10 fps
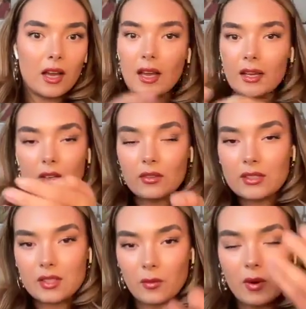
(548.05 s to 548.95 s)
I don't
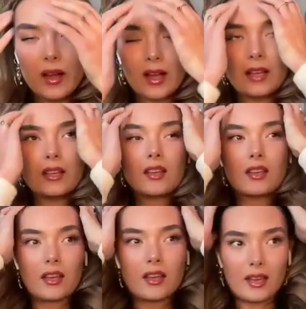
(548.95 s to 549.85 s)
see why.
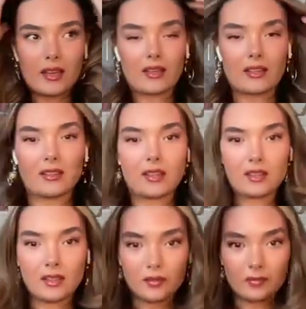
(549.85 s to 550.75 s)
And I
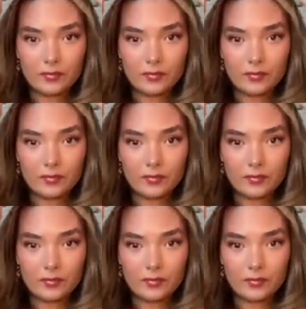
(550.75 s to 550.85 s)
think